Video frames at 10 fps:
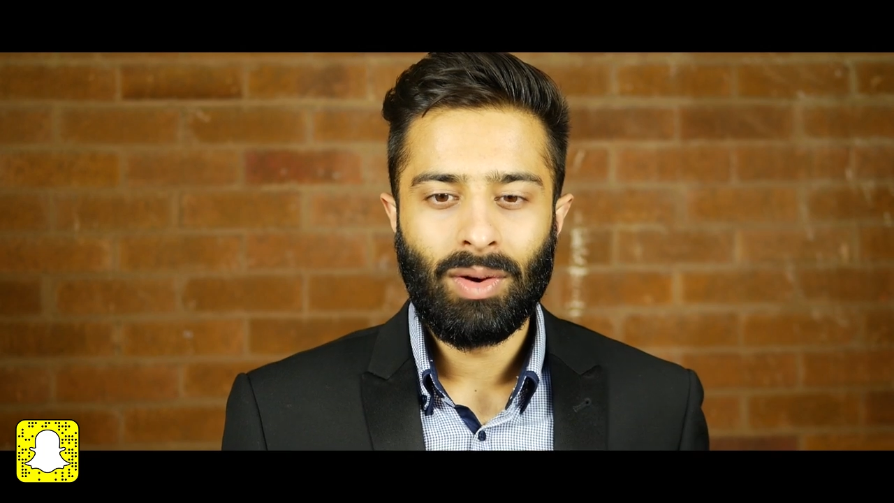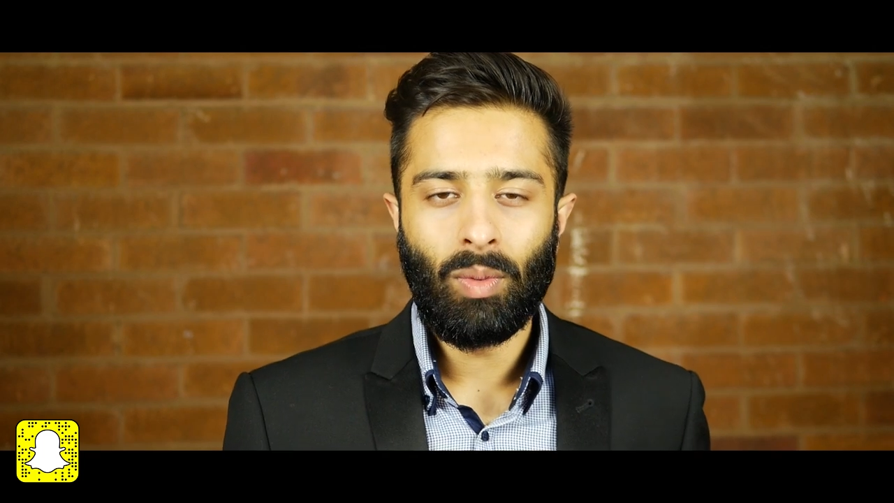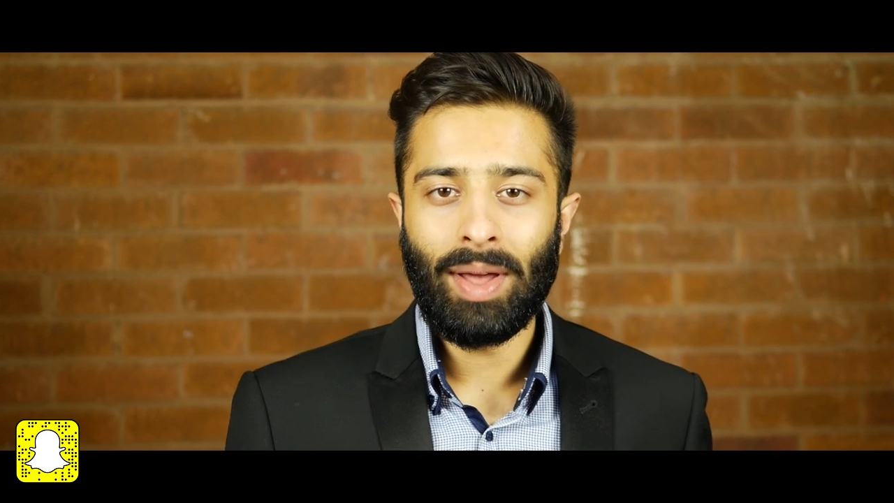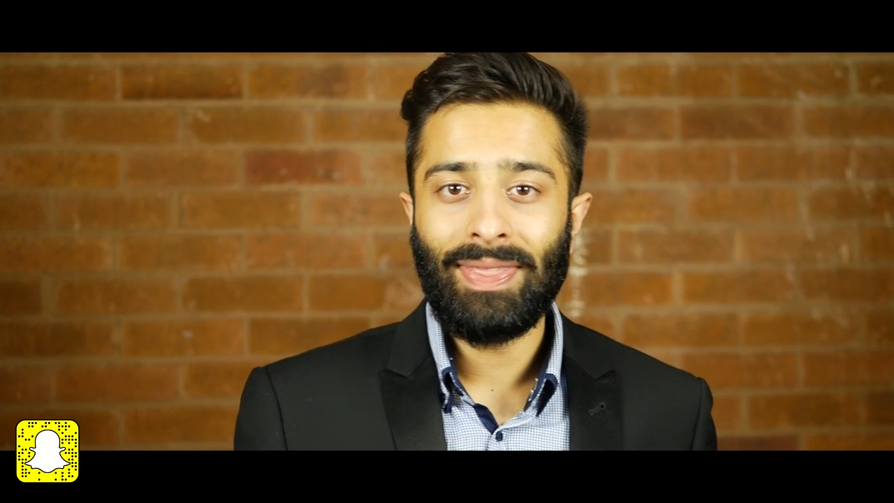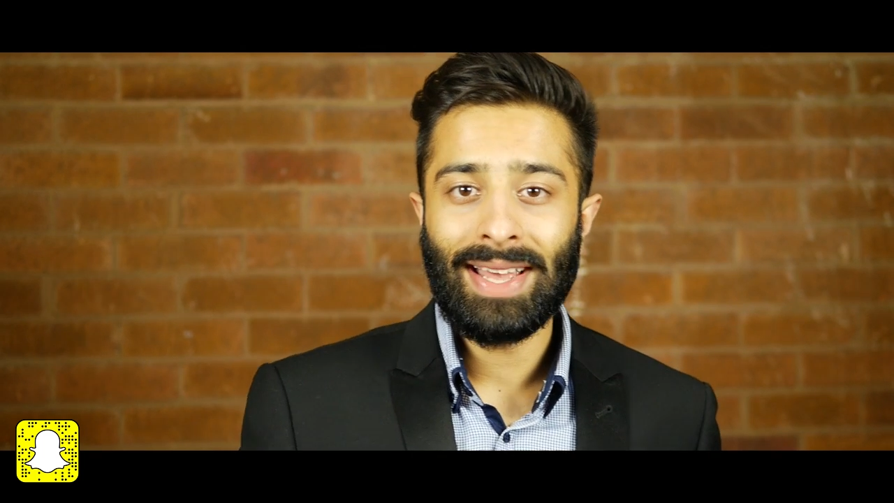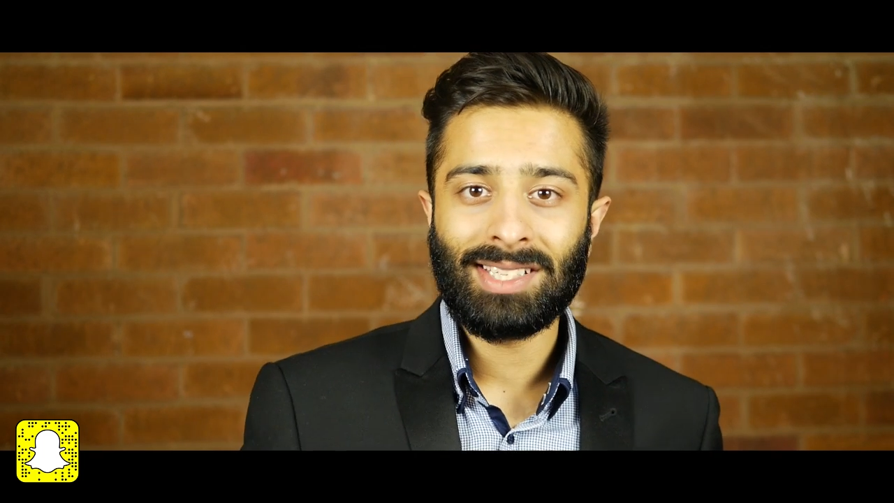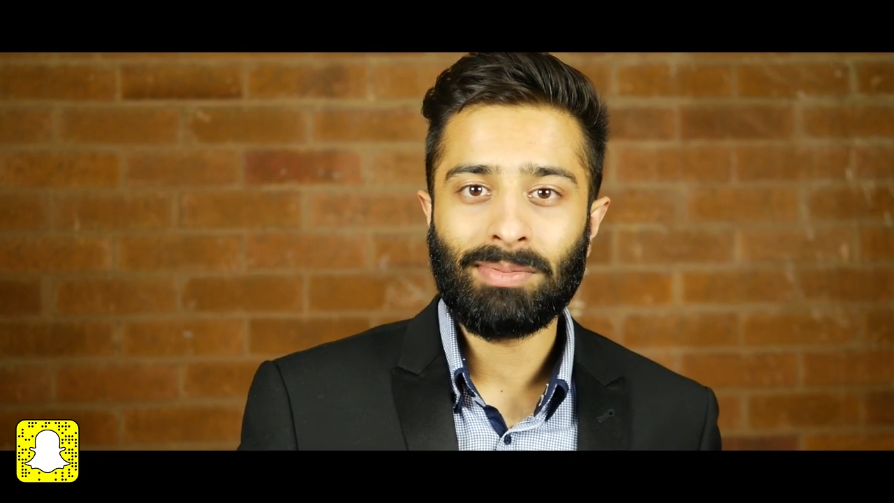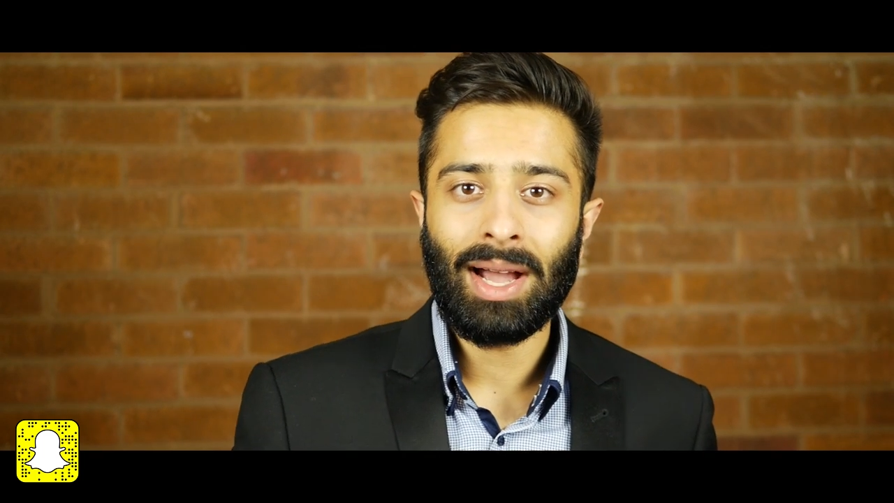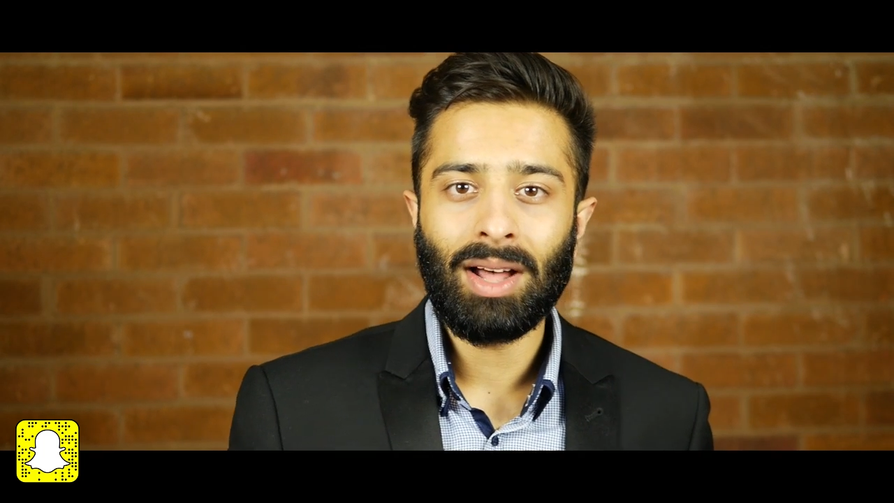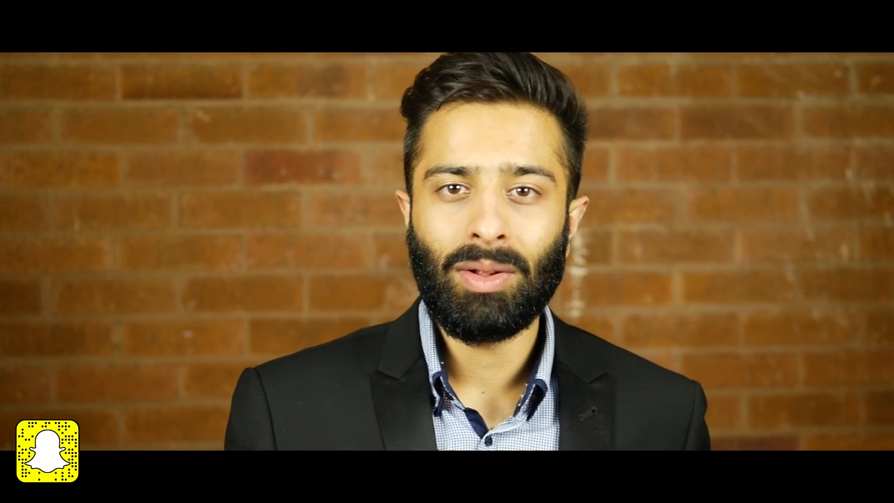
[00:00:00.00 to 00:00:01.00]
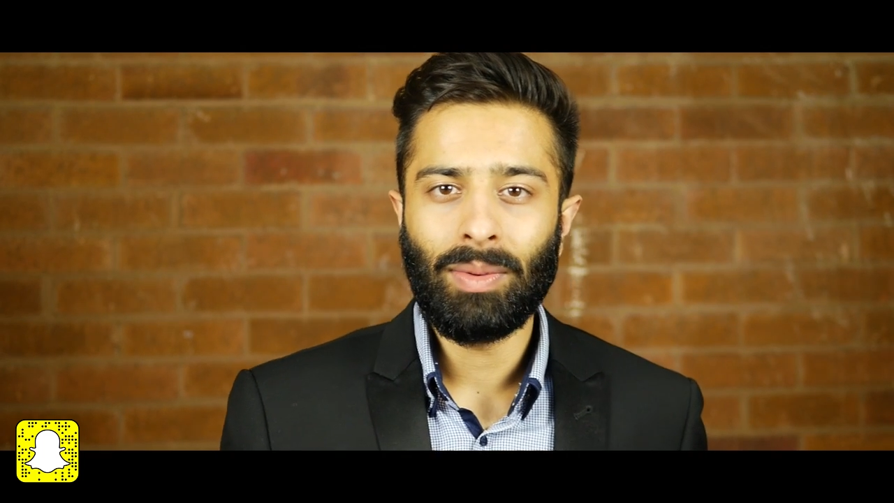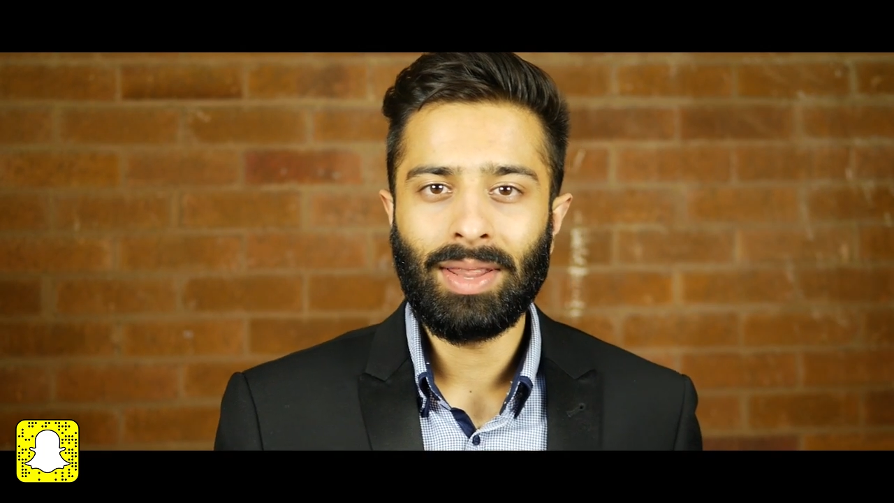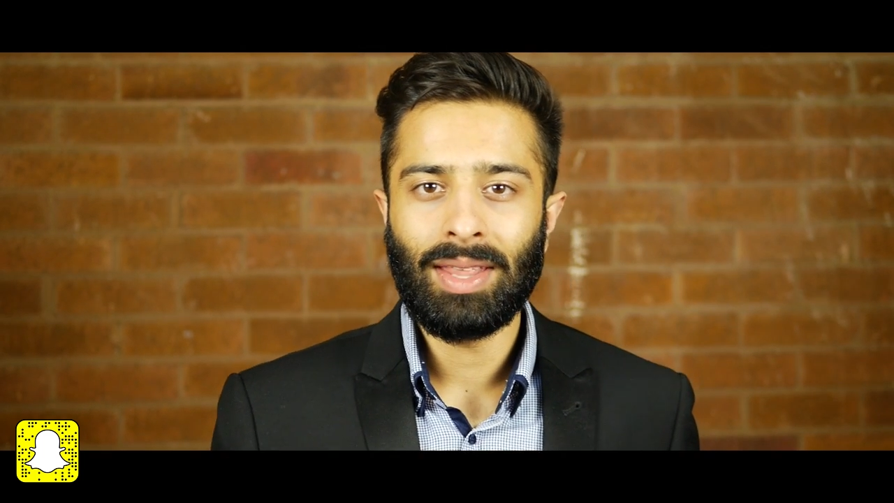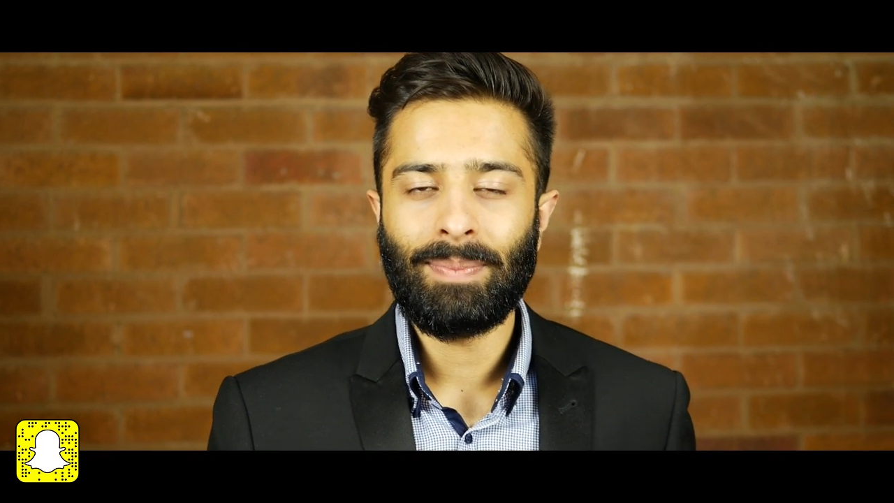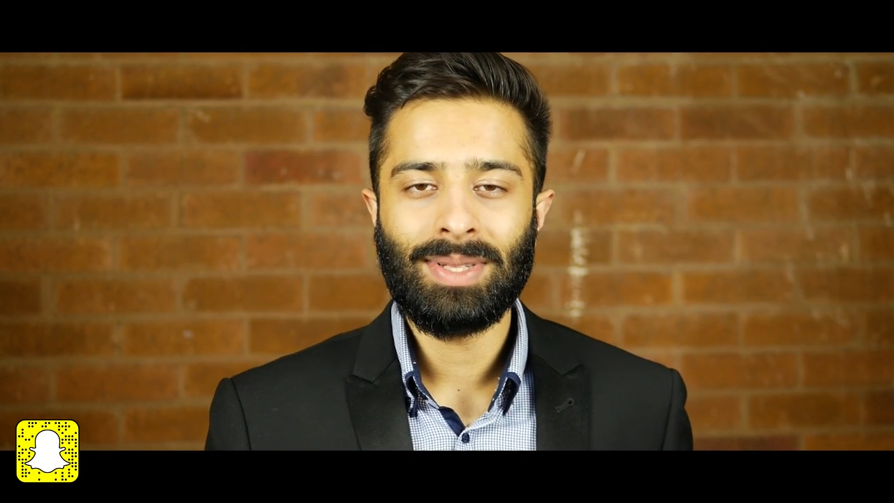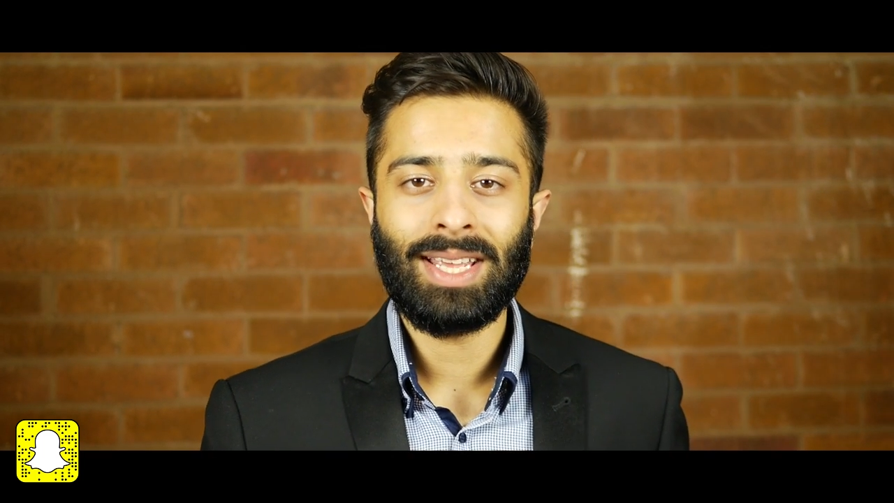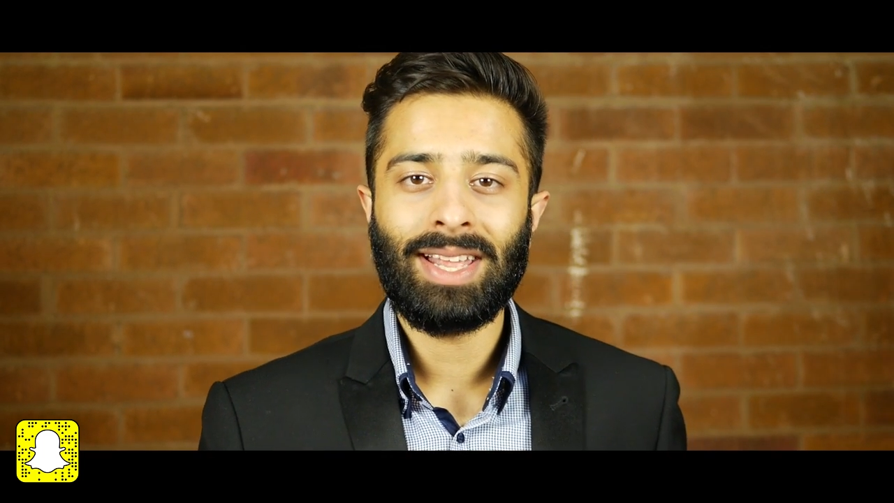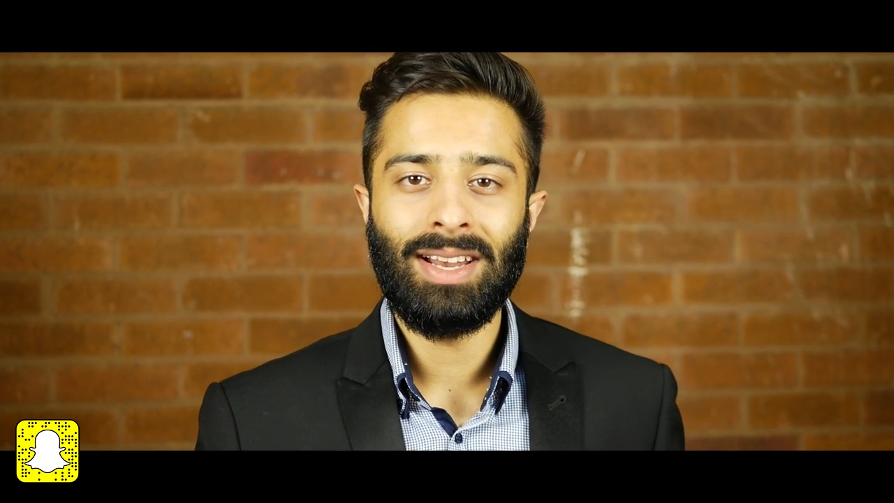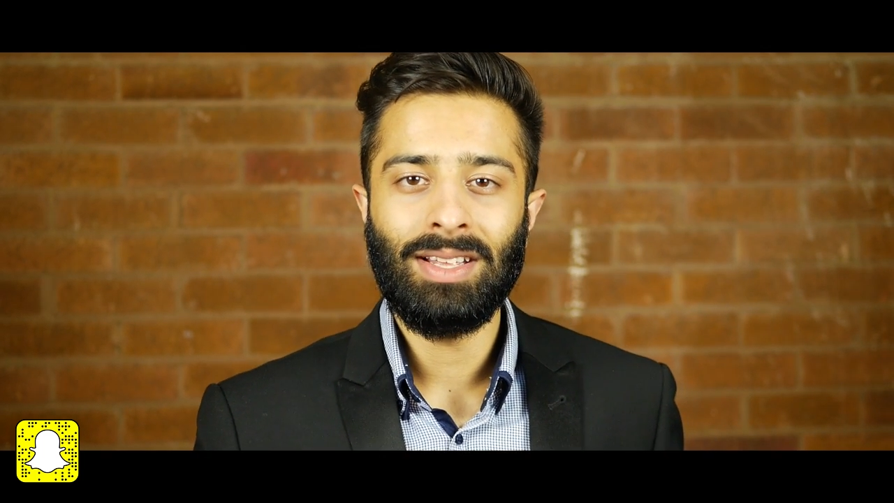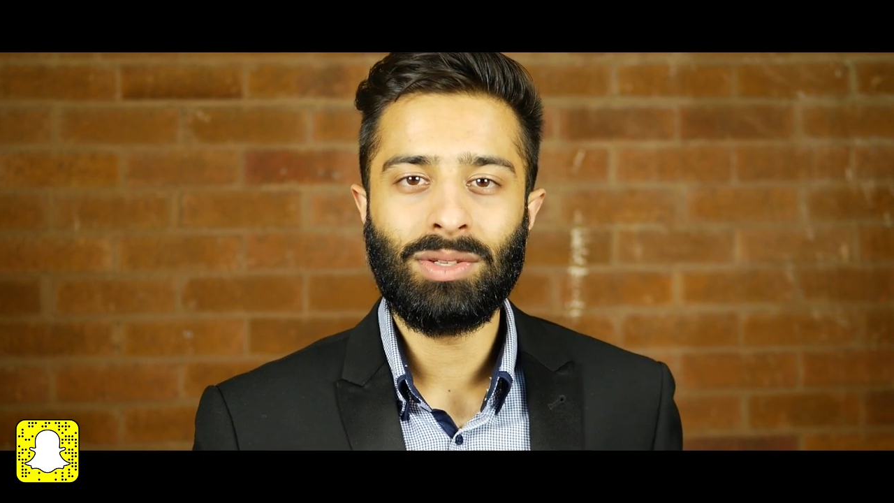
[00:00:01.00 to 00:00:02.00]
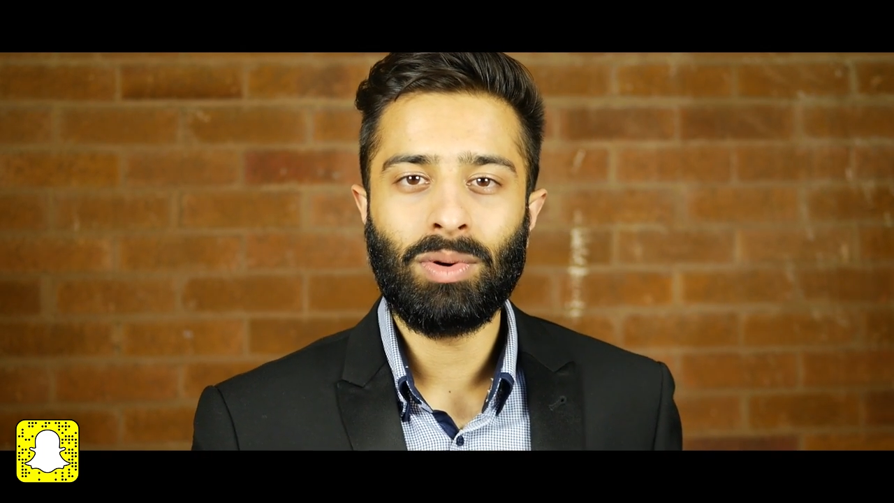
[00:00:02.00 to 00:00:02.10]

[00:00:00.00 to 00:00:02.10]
when they smile, when they particularly